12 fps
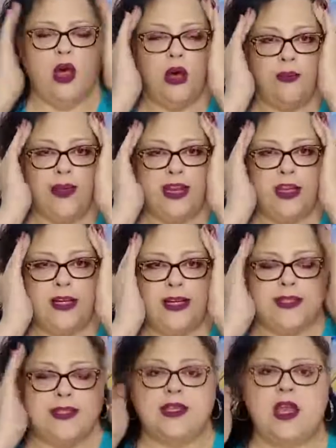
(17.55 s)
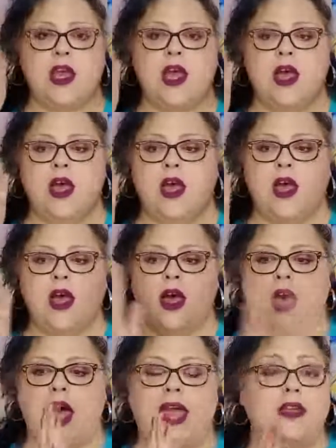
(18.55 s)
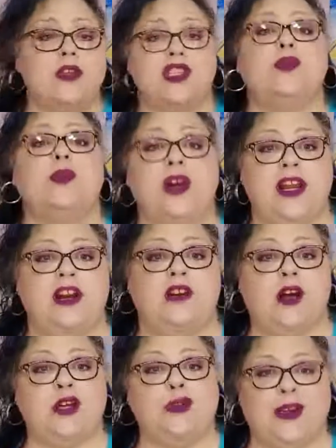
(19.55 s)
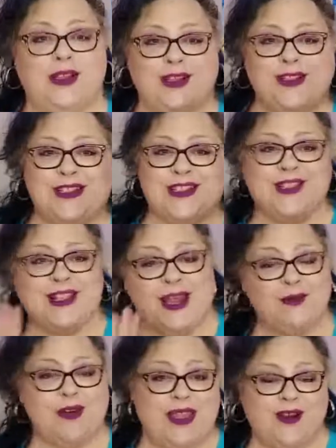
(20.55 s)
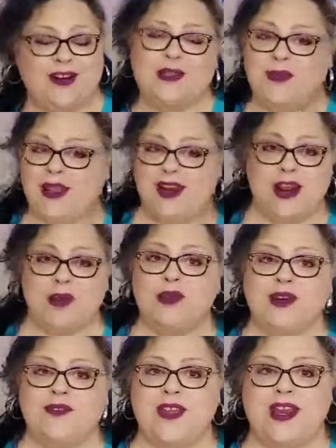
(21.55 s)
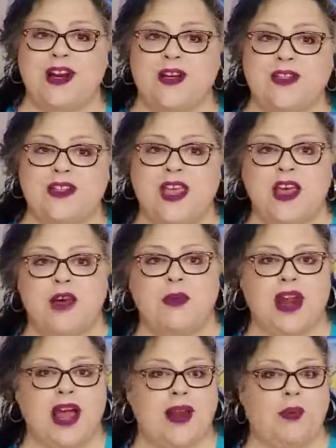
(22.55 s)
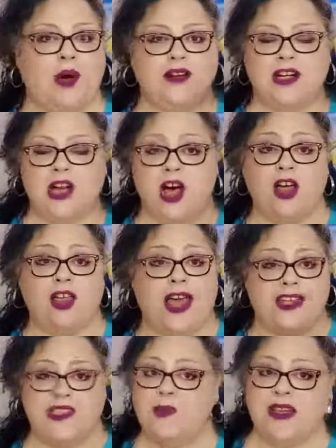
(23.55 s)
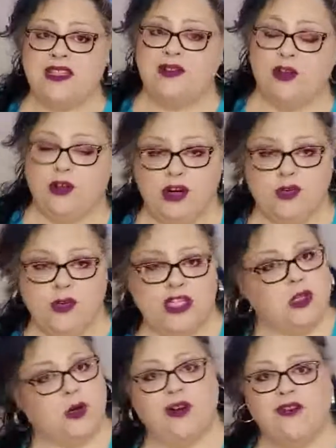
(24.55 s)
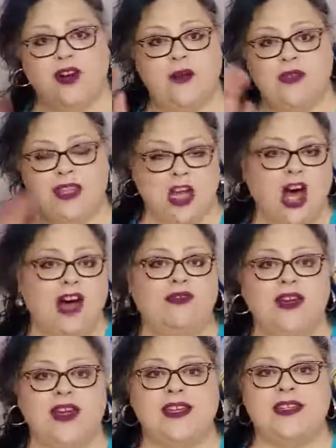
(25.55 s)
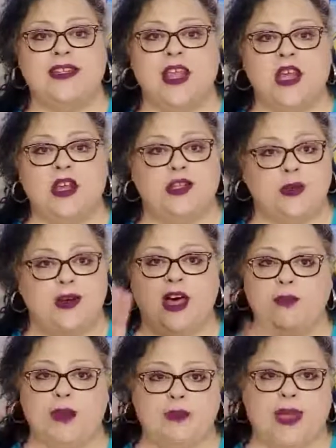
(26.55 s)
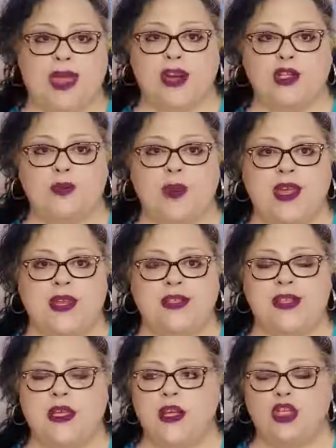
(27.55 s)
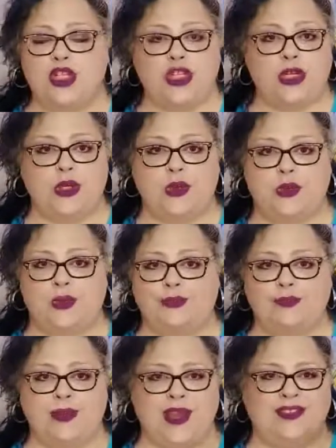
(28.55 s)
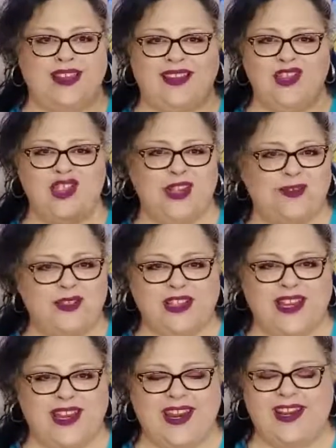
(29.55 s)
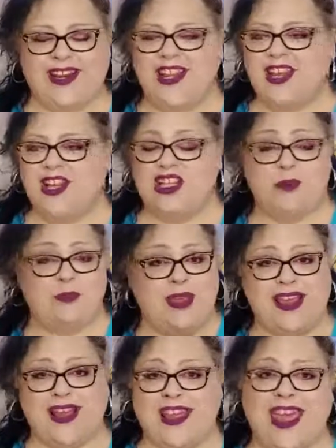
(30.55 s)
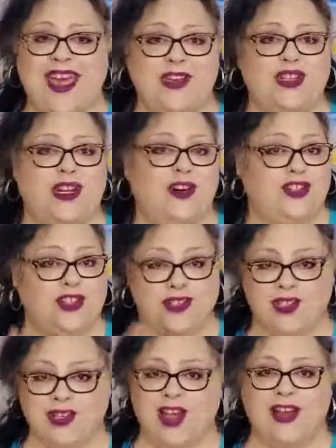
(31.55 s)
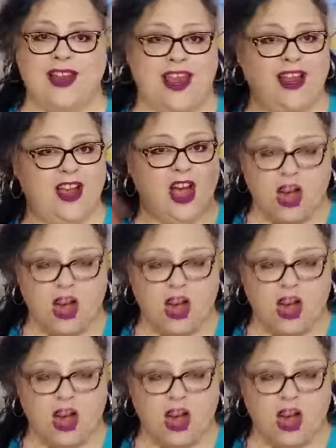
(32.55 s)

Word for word: Oh my goodness. I used to work in grocery, a little disclaimer there. It's been a number of years, but I worked in all aspects of the grocery store, from the office to helping management to being like a shift lead to being a cashier to stocking,